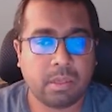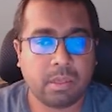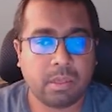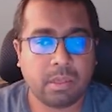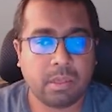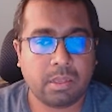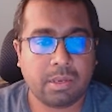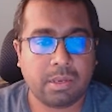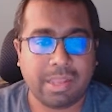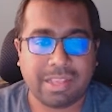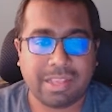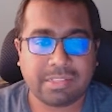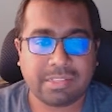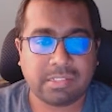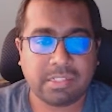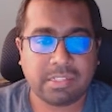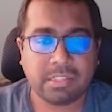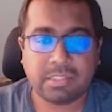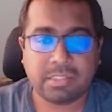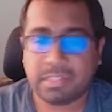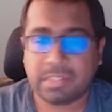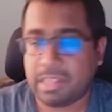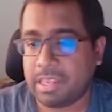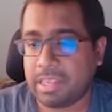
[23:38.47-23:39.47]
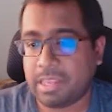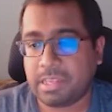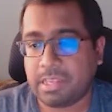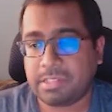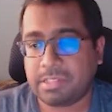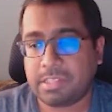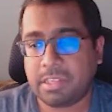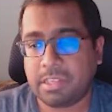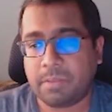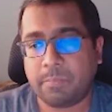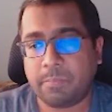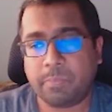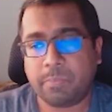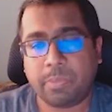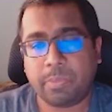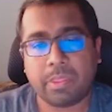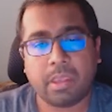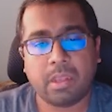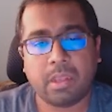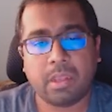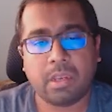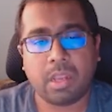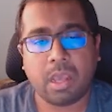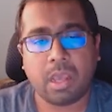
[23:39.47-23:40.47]
Next is AAC.
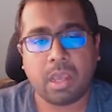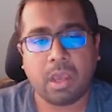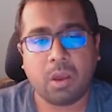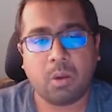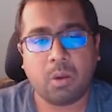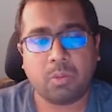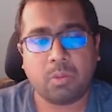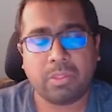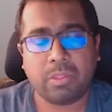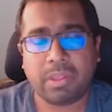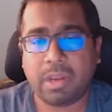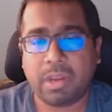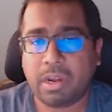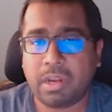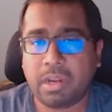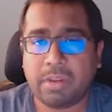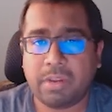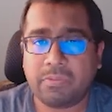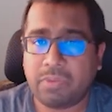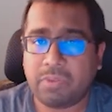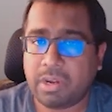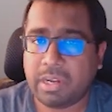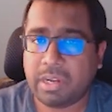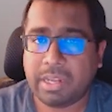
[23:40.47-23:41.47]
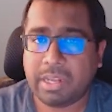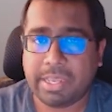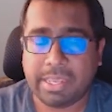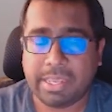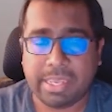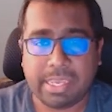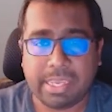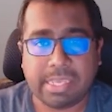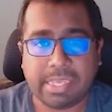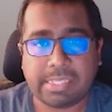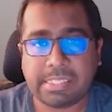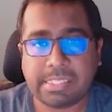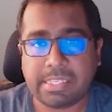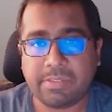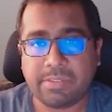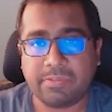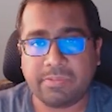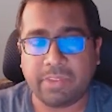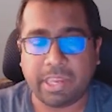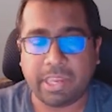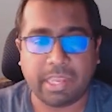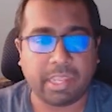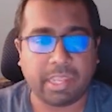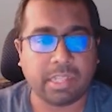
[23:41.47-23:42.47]
Now, there are different AAC
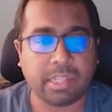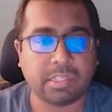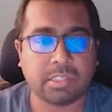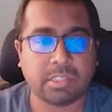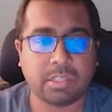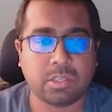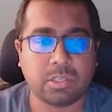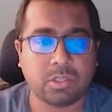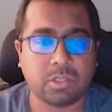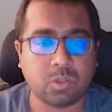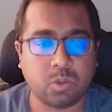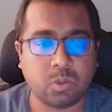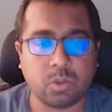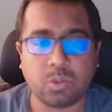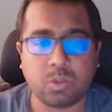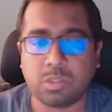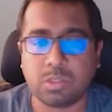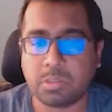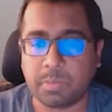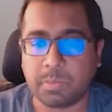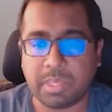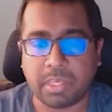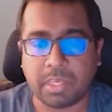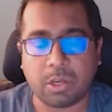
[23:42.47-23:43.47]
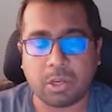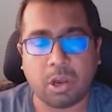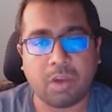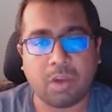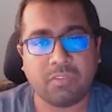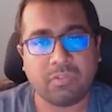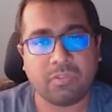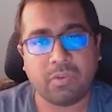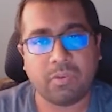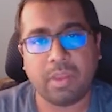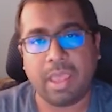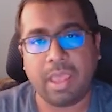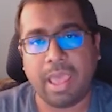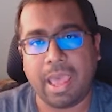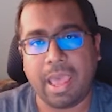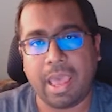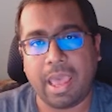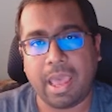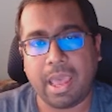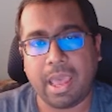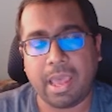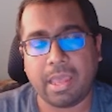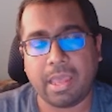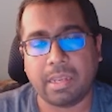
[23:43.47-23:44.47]
variants, so to speak of,
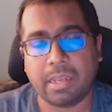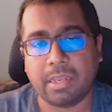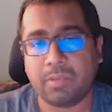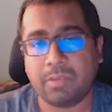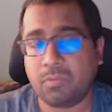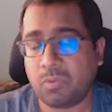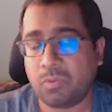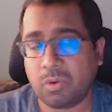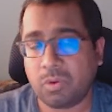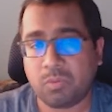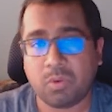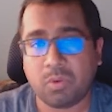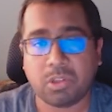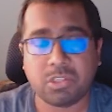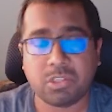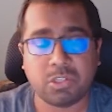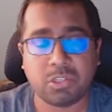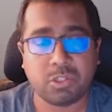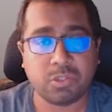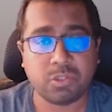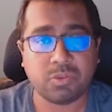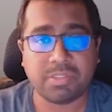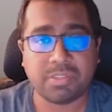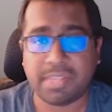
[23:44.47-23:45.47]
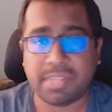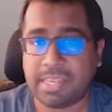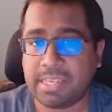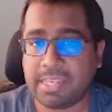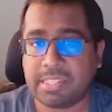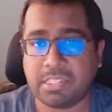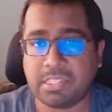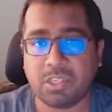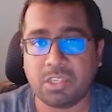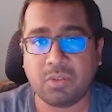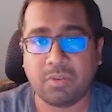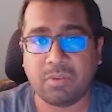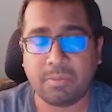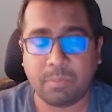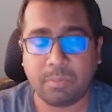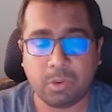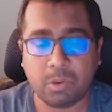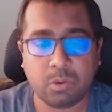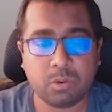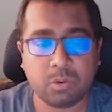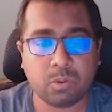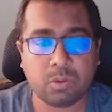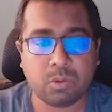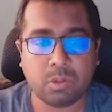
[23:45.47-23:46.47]
and if one wants to use AAC over
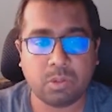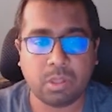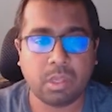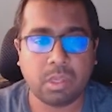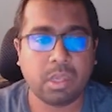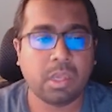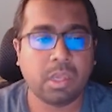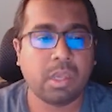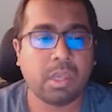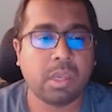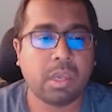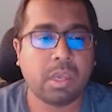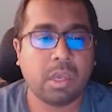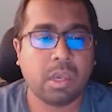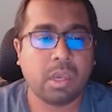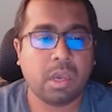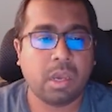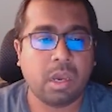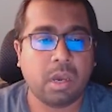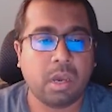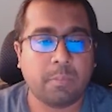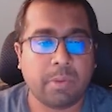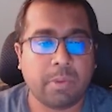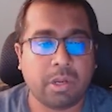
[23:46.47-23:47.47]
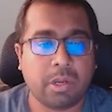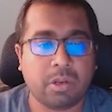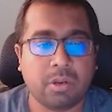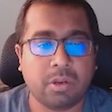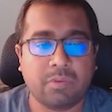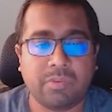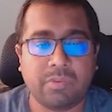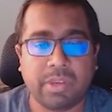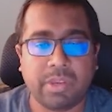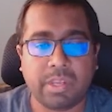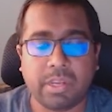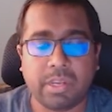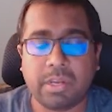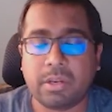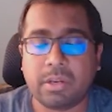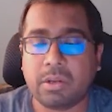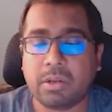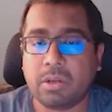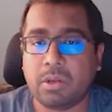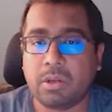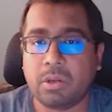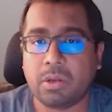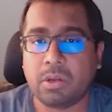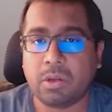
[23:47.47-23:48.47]
Bluetooth, a particular variant
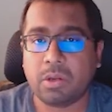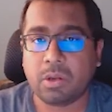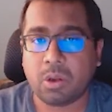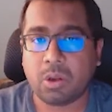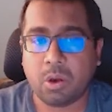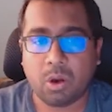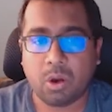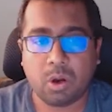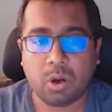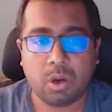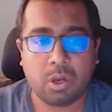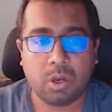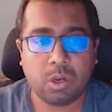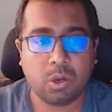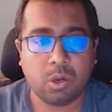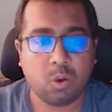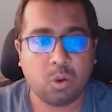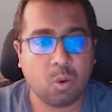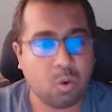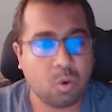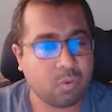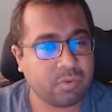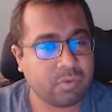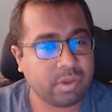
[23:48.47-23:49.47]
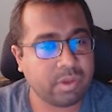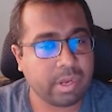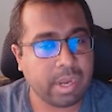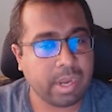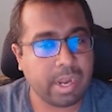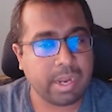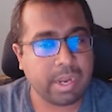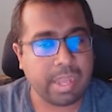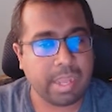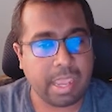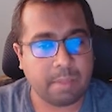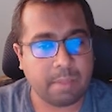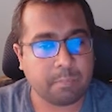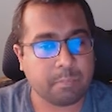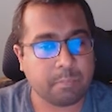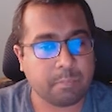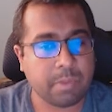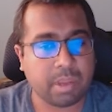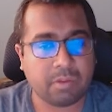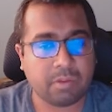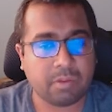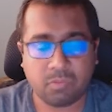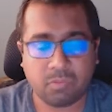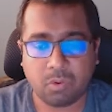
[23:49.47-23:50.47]
called low overhead
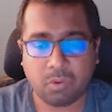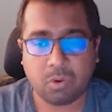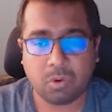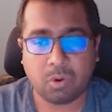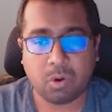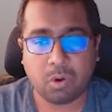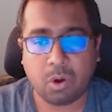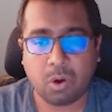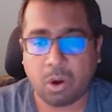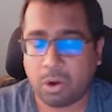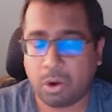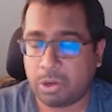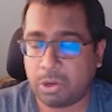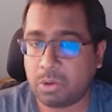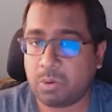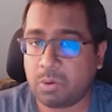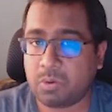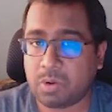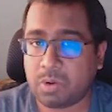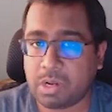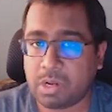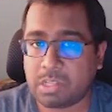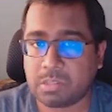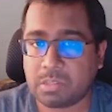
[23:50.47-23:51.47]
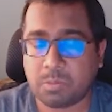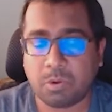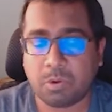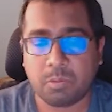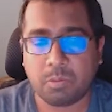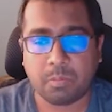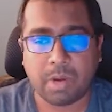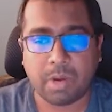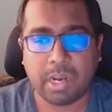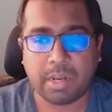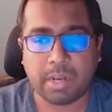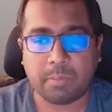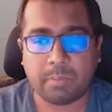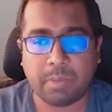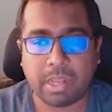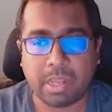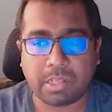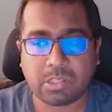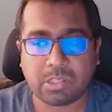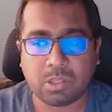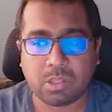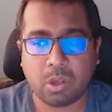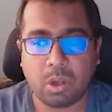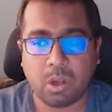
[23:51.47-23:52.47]
MPEG for audio transport
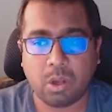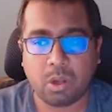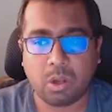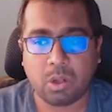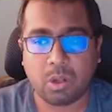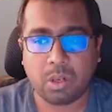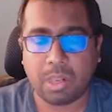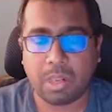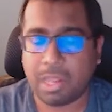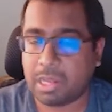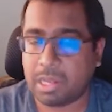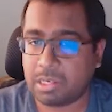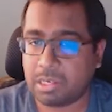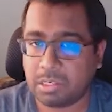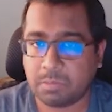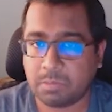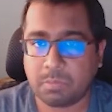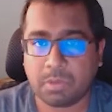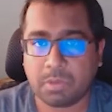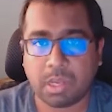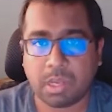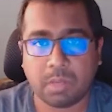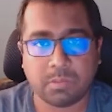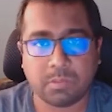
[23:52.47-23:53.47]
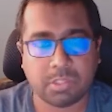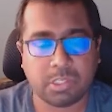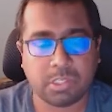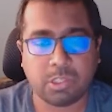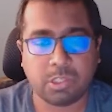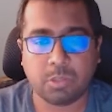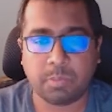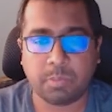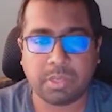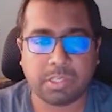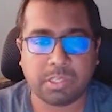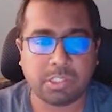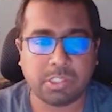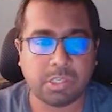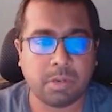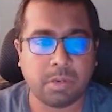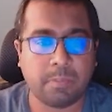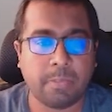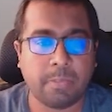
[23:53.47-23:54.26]
multiplex or LATAM comes into picture.